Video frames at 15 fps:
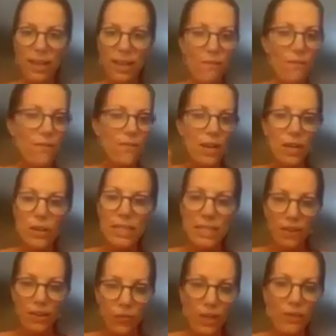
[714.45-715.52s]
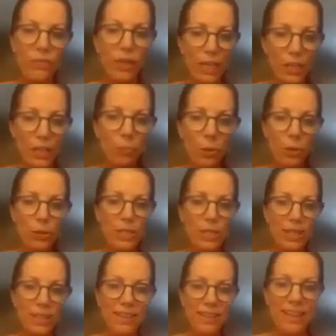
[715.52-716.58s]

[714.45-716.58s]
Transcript: Very different for each person.